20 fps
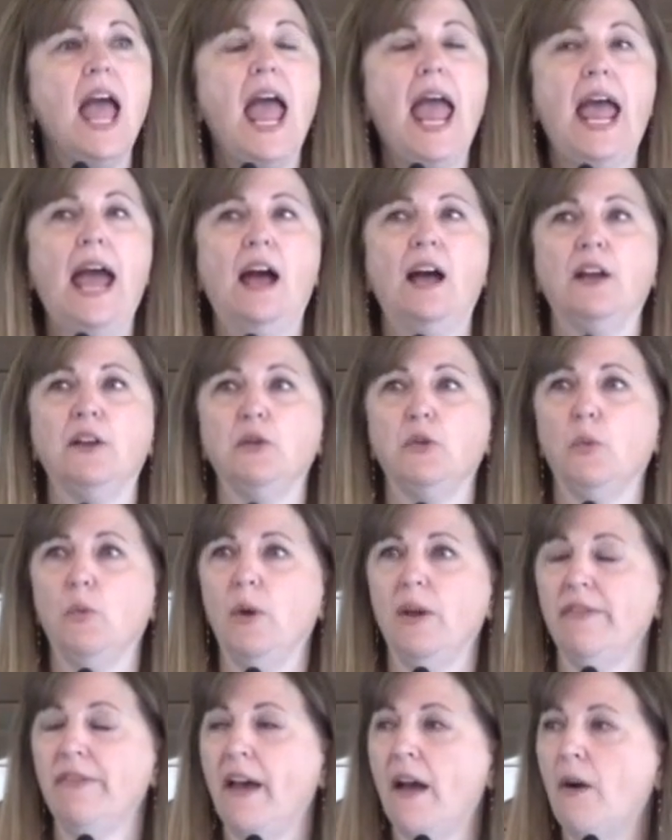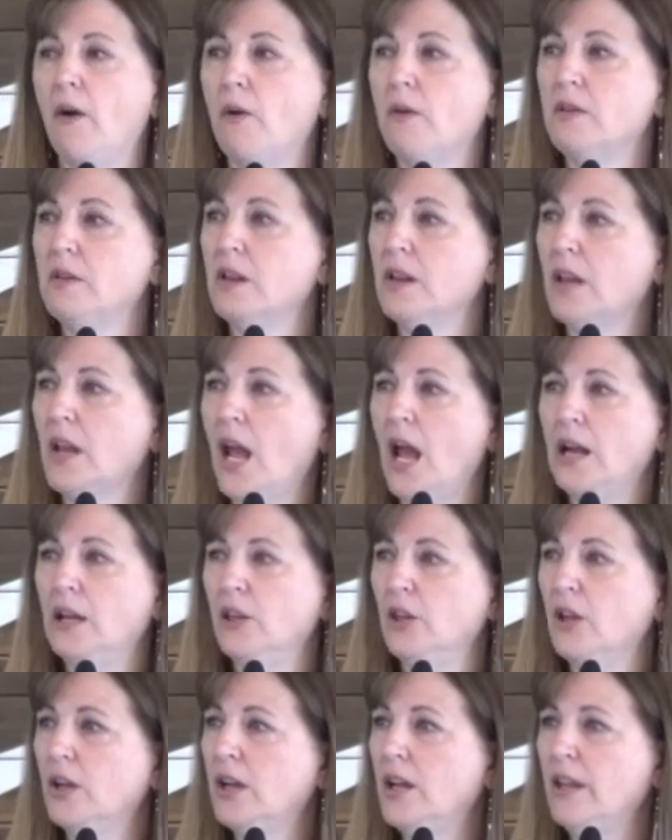and without kind
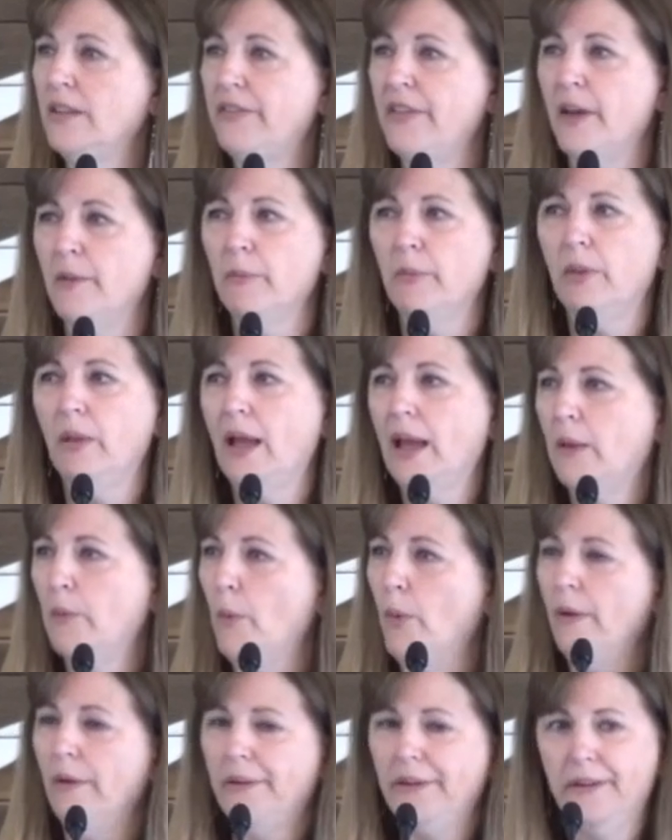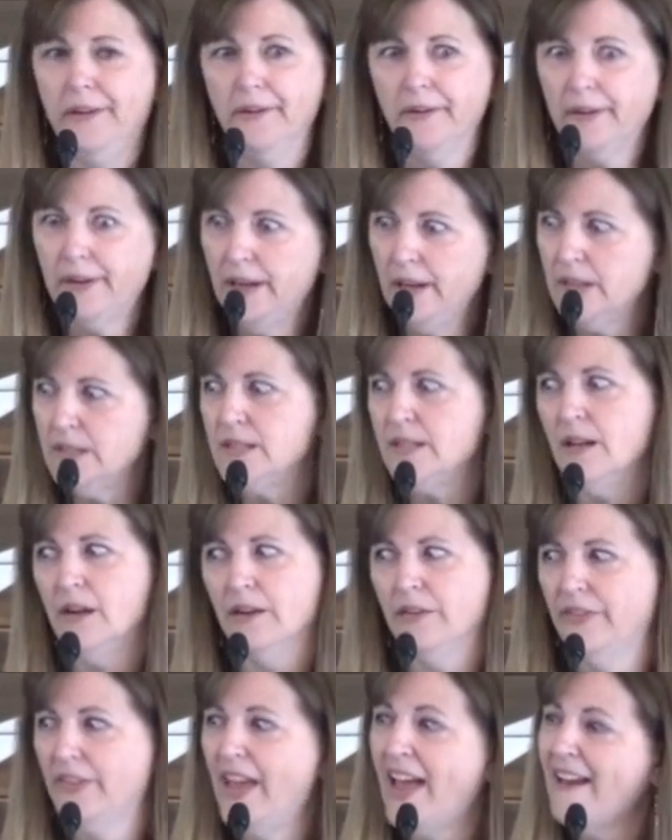of looking at them like, well, your kids
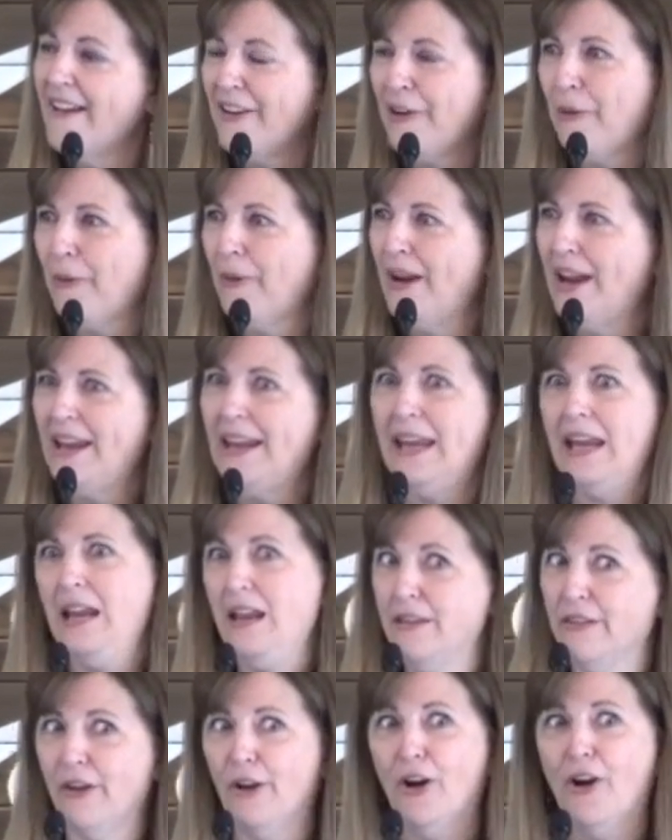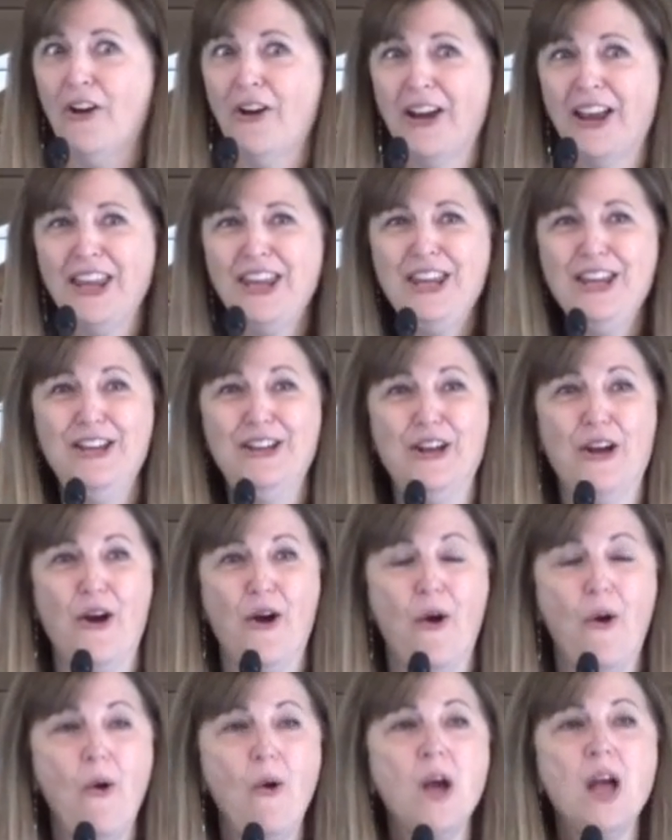aren't that great either, you
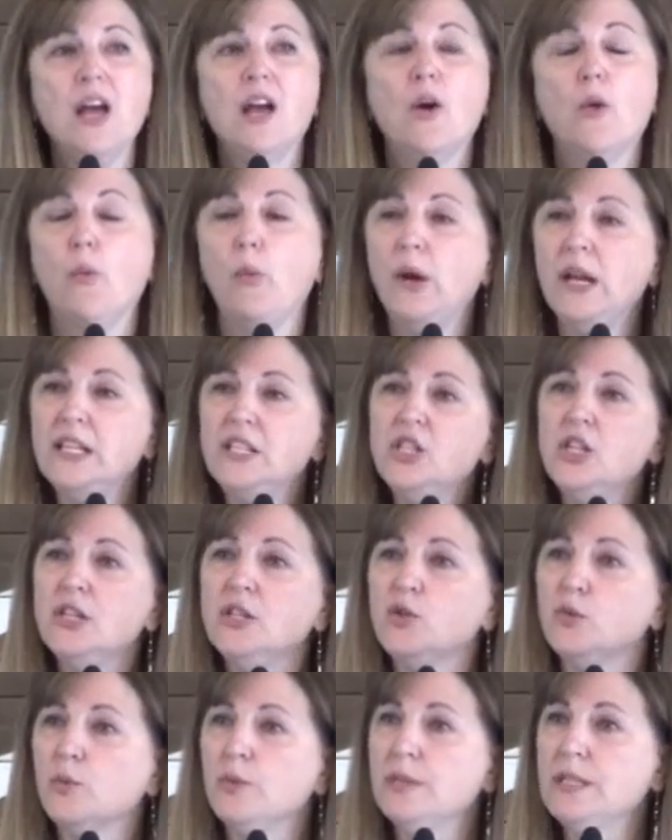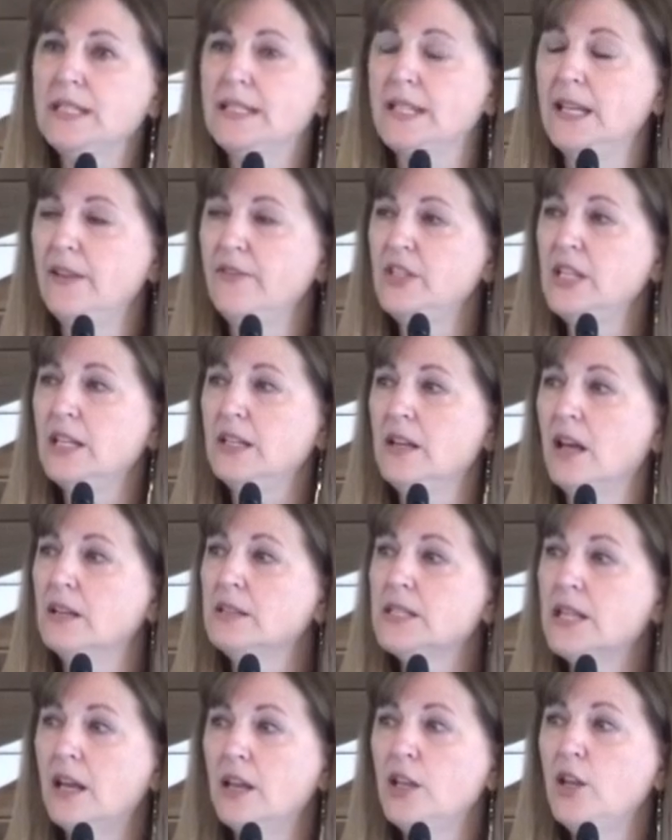know. We just received it, and I'll
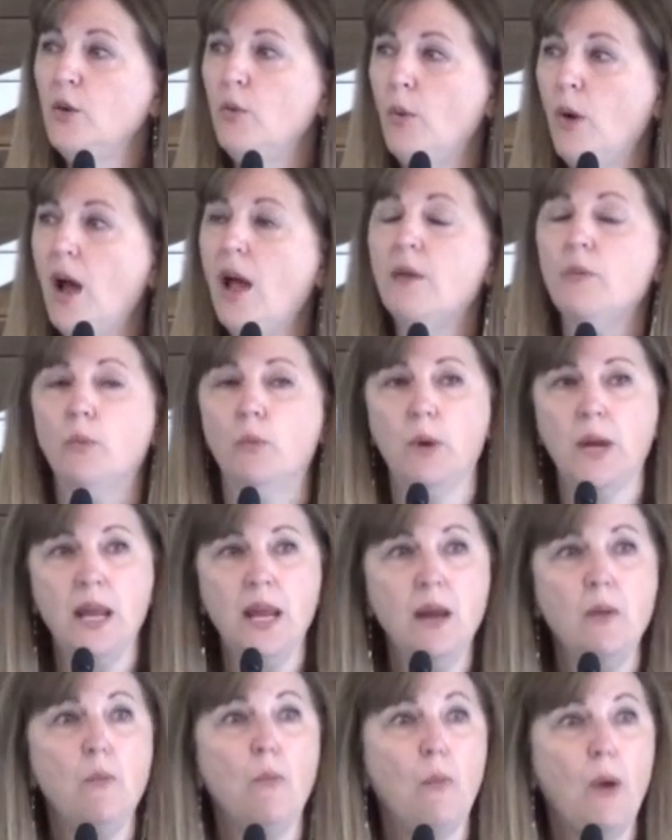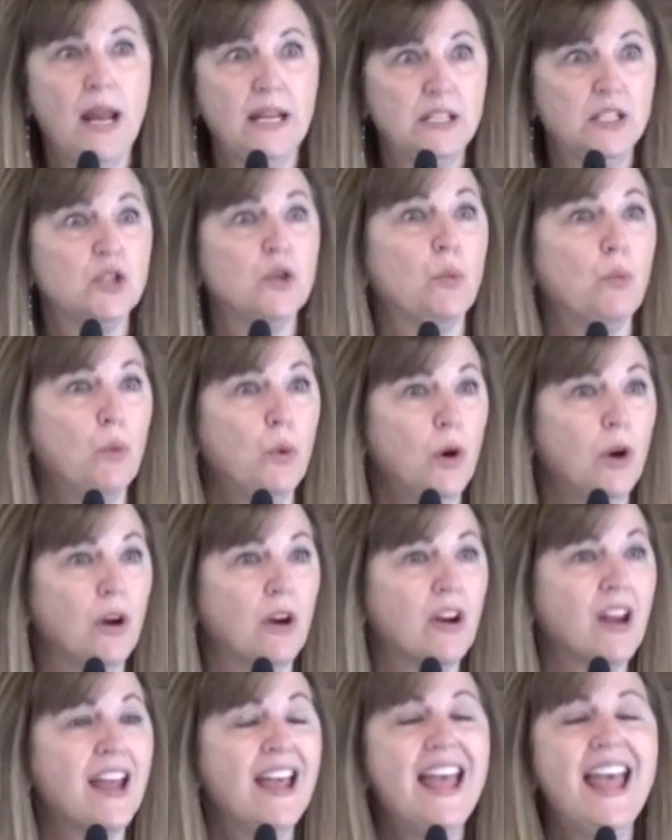tell you what, we went to
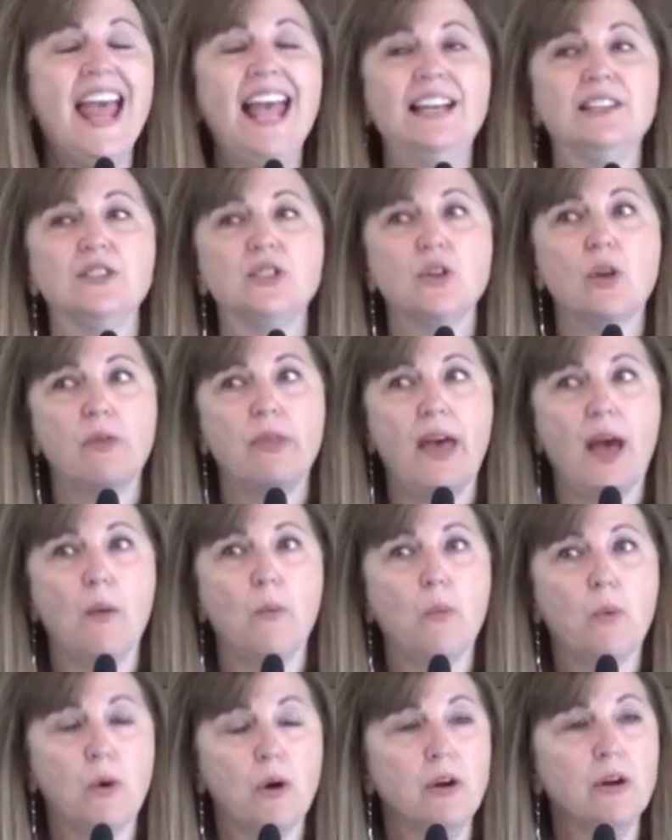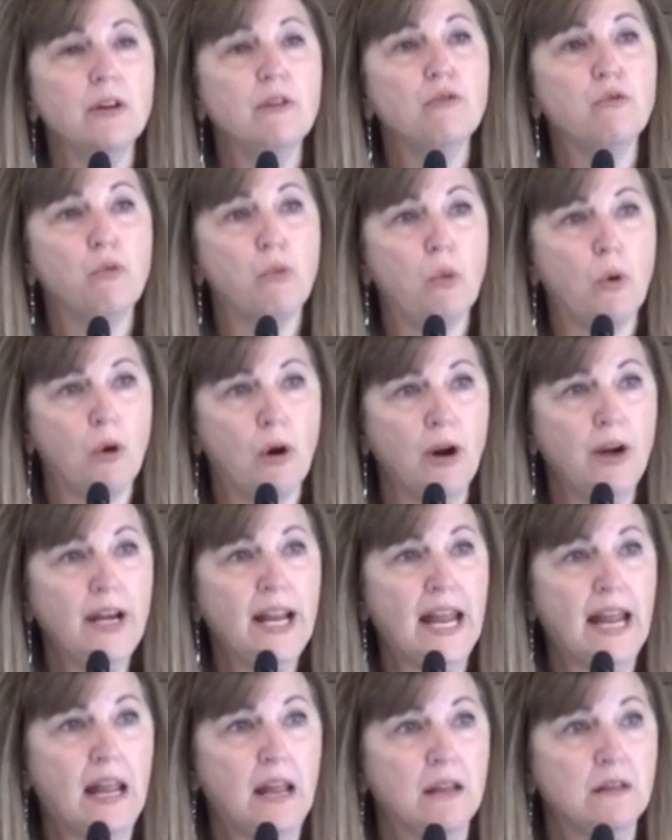work. And so that word of
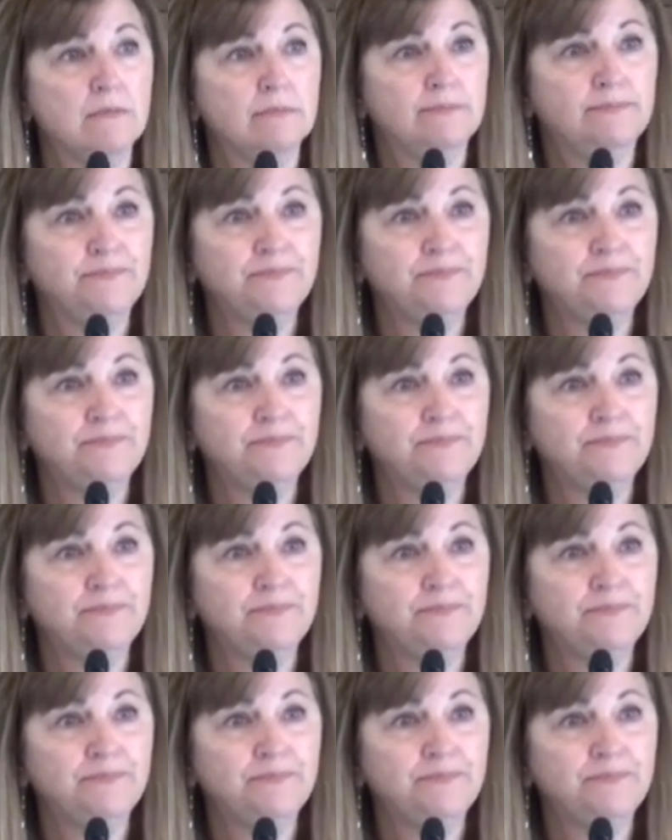warning